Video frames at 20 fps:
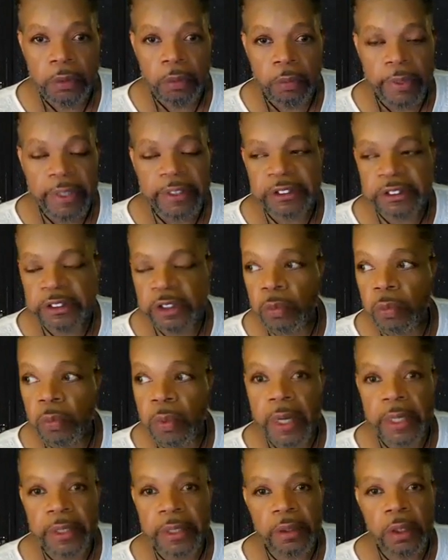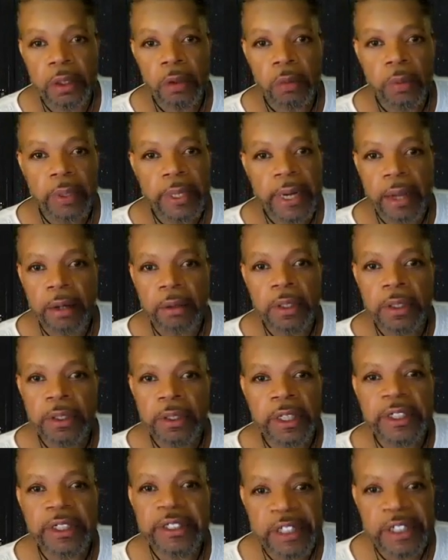with someone
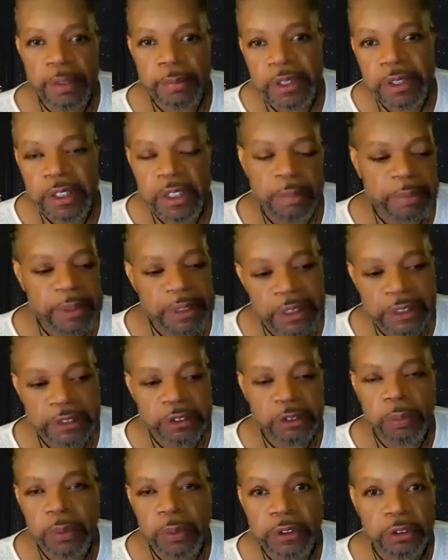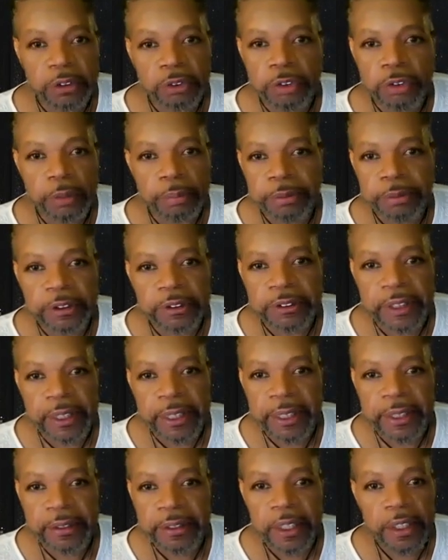without condemning them because of what the scripture
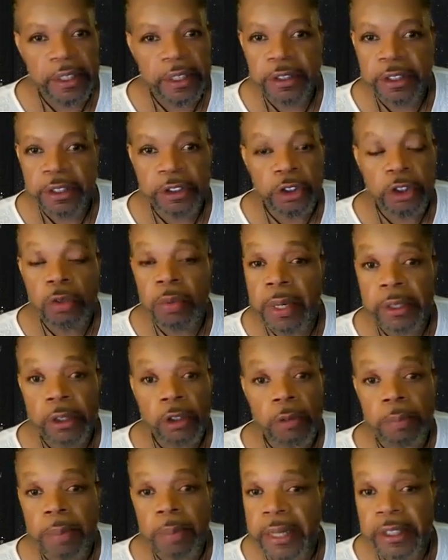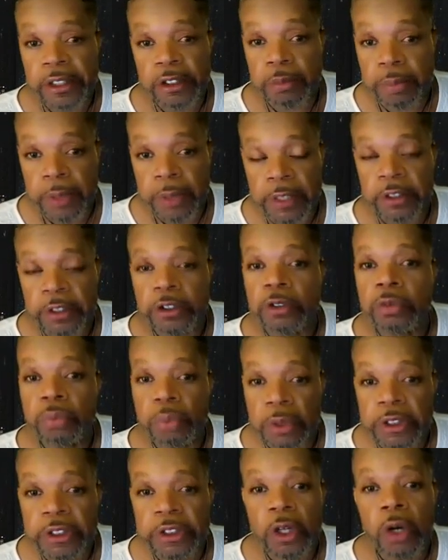said, then you ain't nobody's brother. You
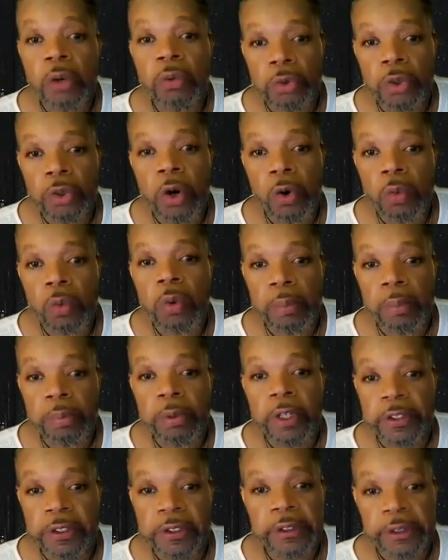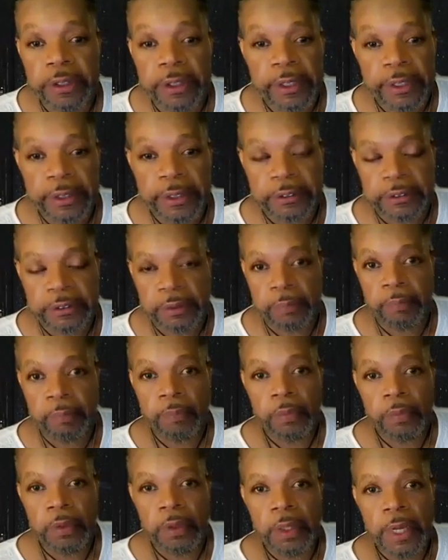really don't know what brotherhood is.
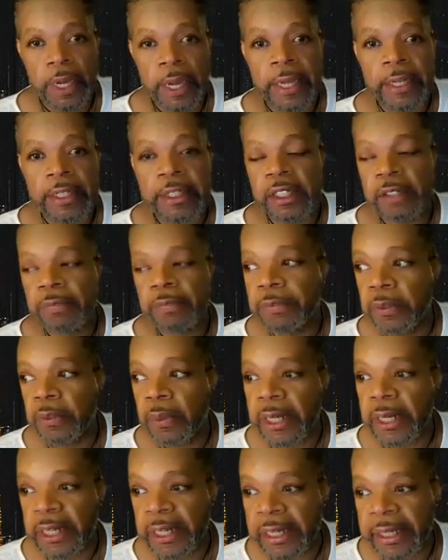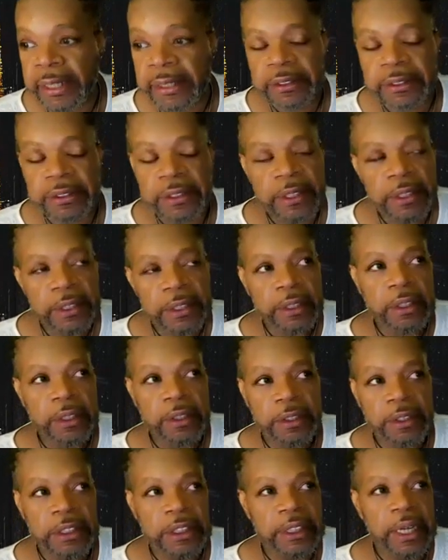And if you're
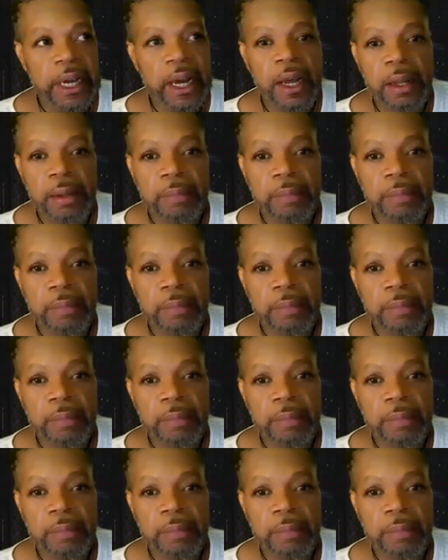in the